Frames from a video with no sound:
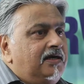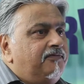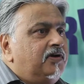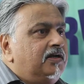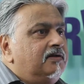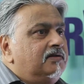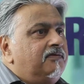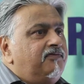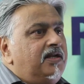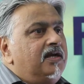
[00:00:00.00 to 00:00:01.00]
effort
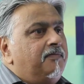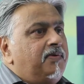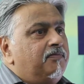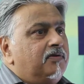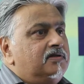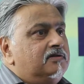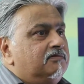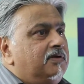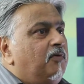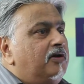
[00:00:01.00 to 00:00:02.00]
at feeding our people
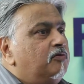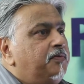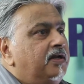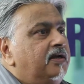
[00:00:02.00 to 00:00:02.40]
is some 1 rupee an